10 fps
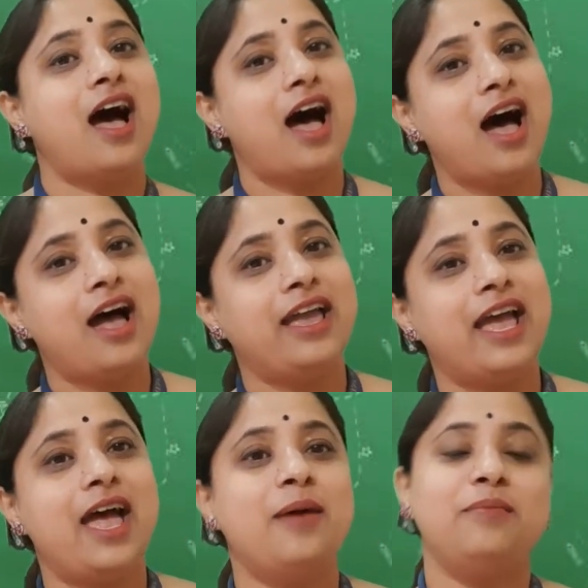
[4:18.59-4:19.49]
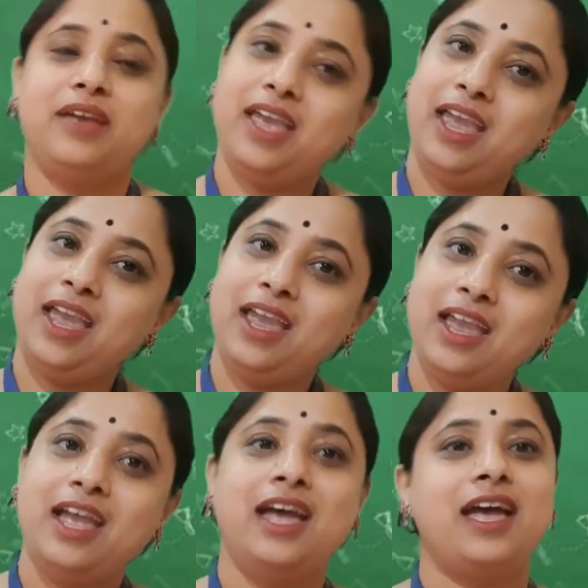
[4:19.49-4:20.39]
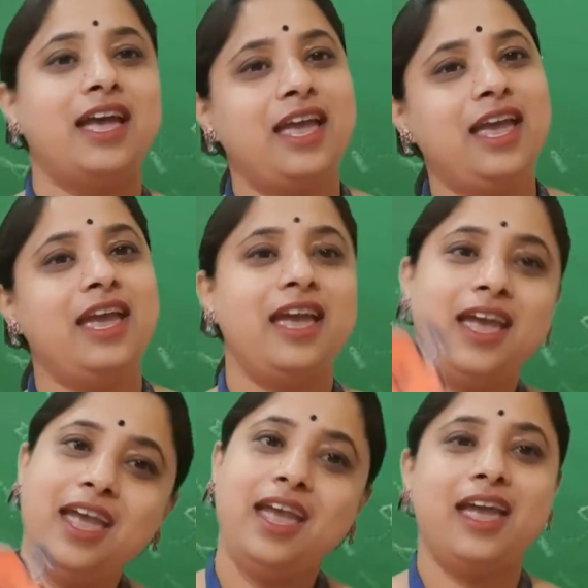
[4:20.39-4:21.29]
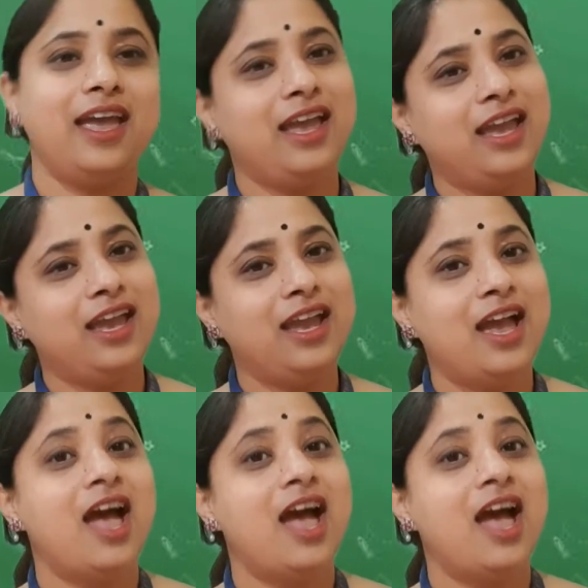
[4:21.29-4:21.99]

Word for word: I am A, A, A, A.